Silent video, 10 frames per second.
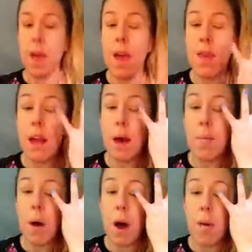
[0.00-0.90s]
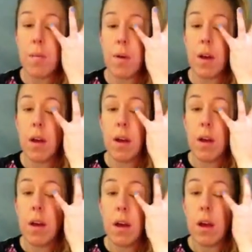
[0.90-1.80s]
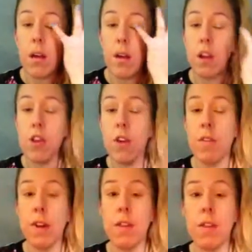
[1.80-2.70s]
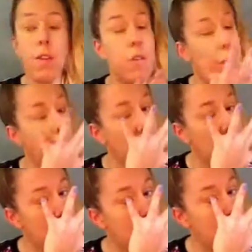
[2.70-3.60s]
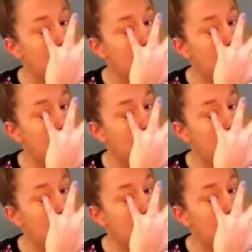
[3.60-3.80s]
And then I'll pop a touch of it in the center of my lid,